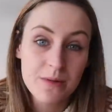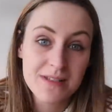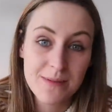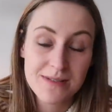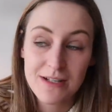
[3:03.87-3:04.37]
it was
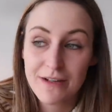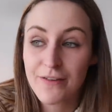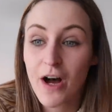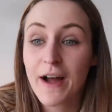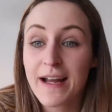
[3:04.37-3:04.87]
absolutely
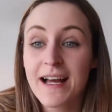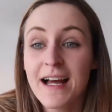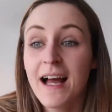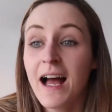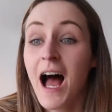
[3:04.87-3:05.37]
fine.
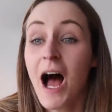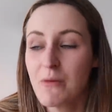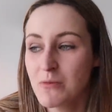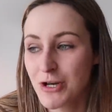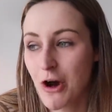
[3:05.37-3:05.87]
And
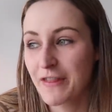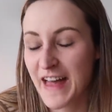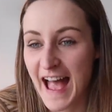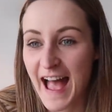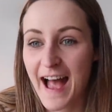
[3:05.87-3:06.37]
when we got
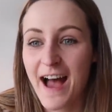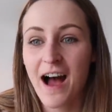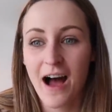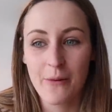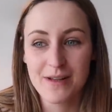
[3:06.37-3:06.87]
there,
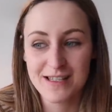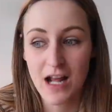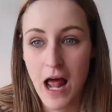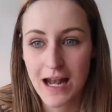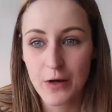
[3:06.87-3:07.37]
I was
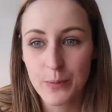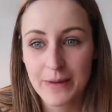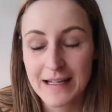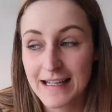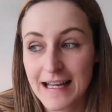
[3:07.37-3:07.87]
a little
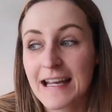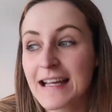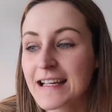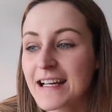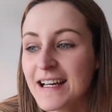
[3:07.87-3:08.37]
bit
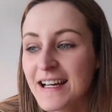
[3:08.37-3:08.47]
like,